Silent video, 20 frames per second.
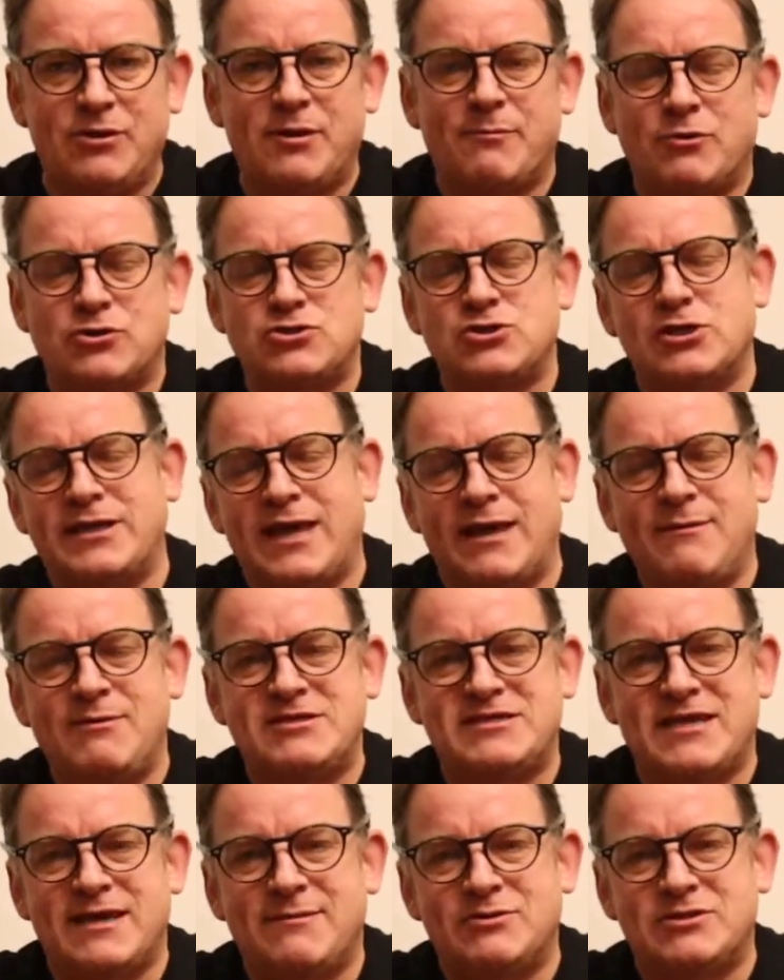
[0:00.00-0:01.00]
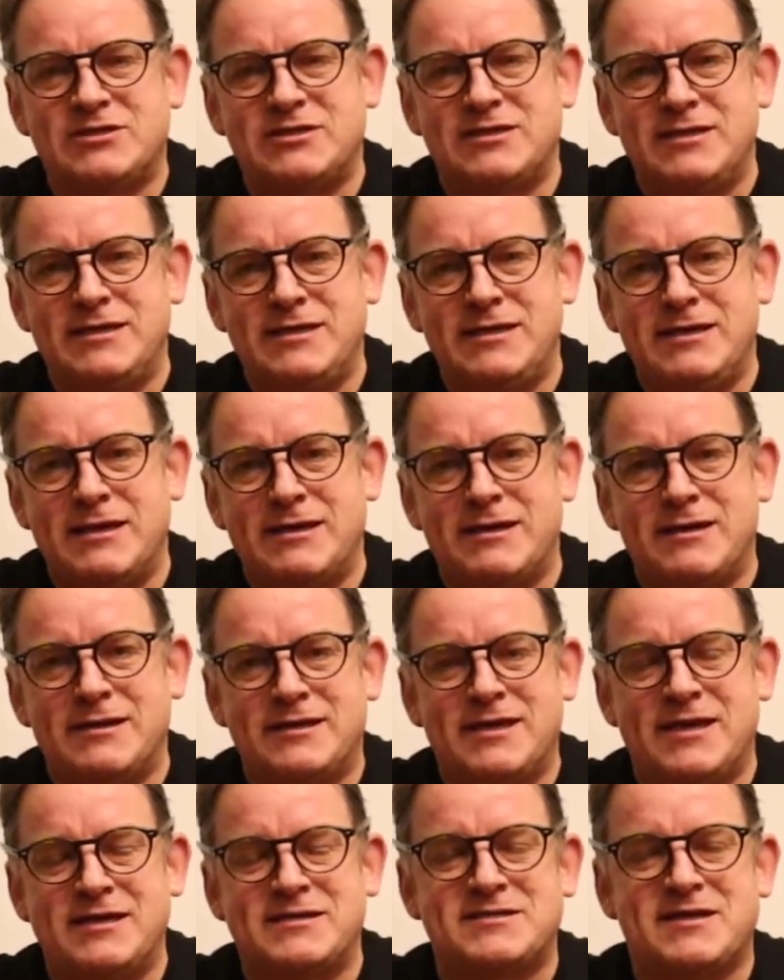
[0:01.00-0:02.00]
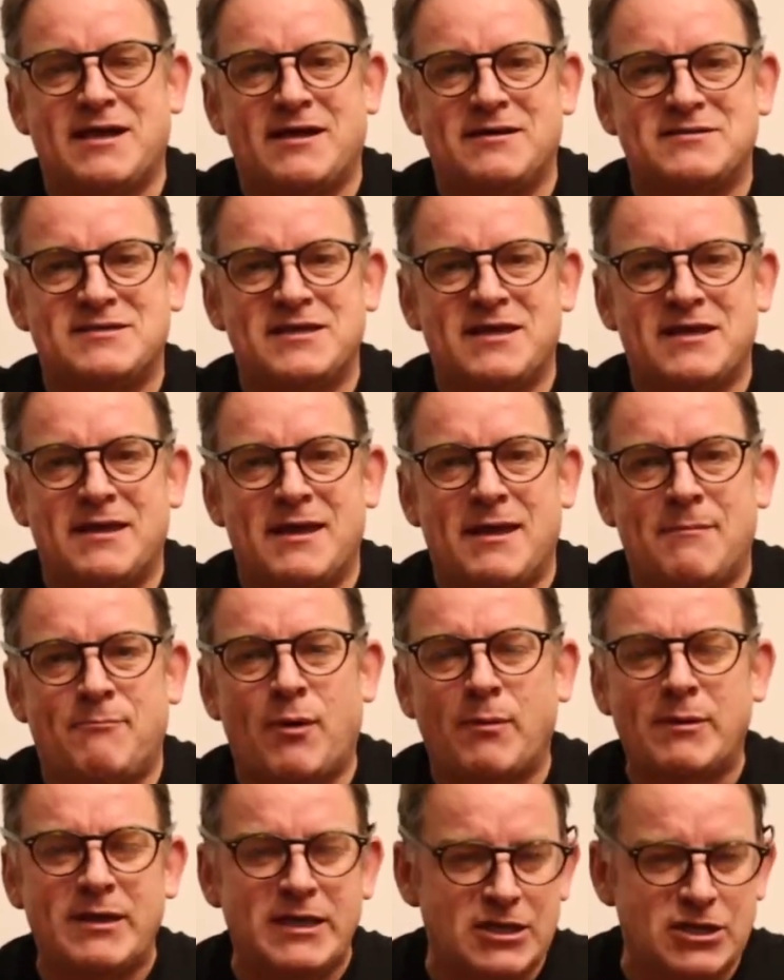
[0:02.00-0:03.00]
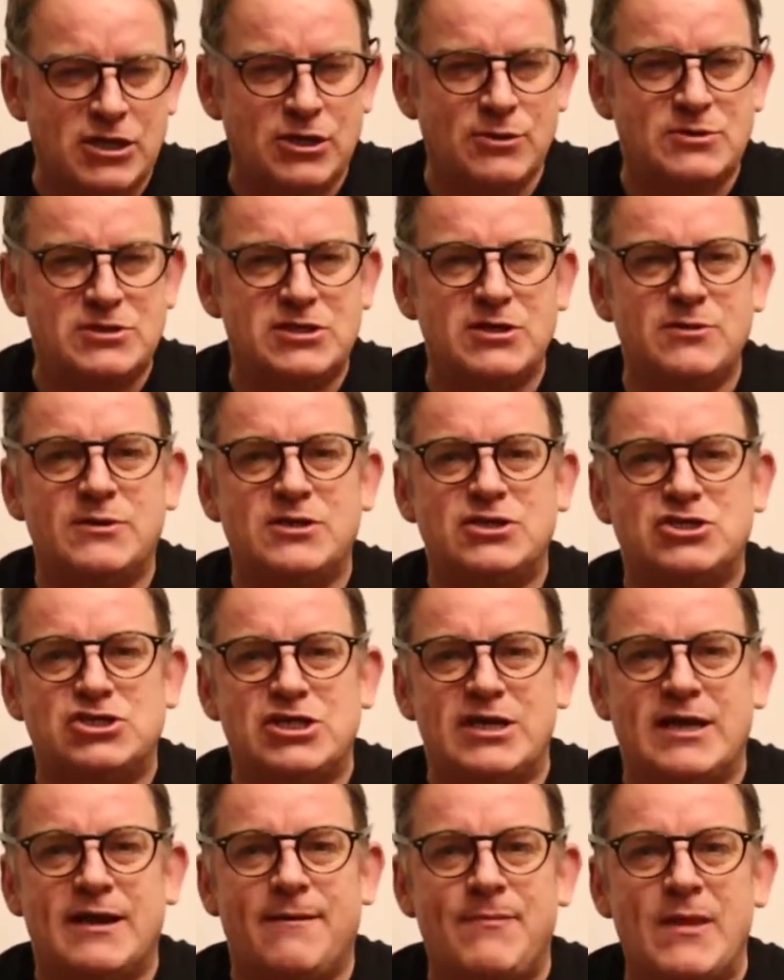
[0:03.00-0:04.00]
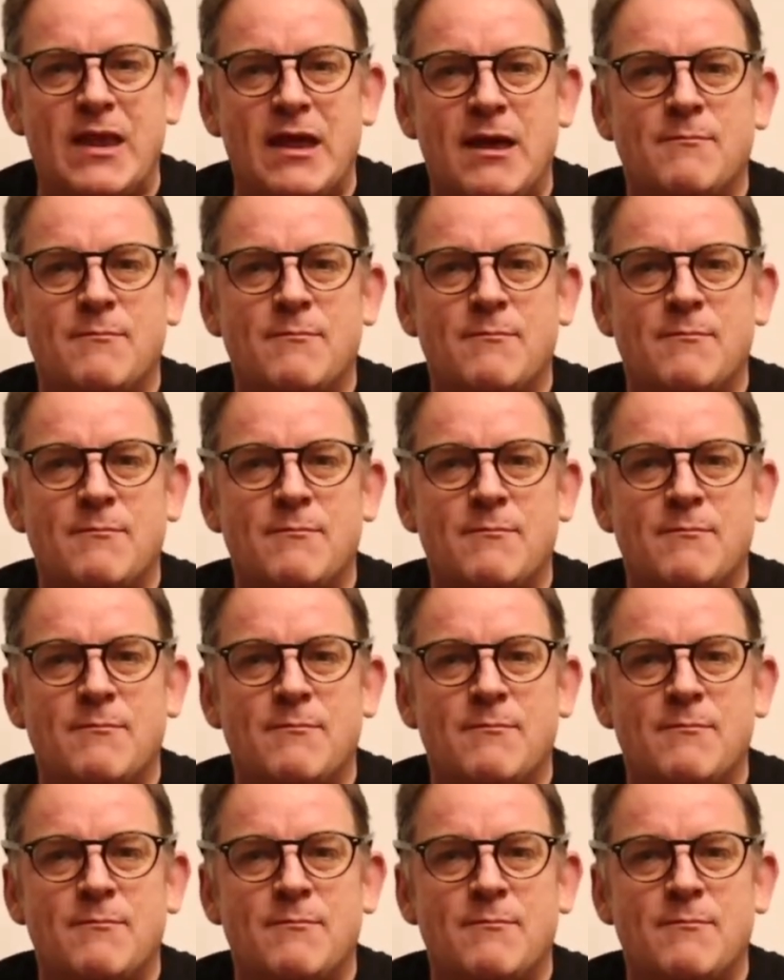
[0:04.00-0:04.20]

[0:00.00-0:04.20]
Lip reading: a modular gaming table to the Kickstarter probably in Q2 this year.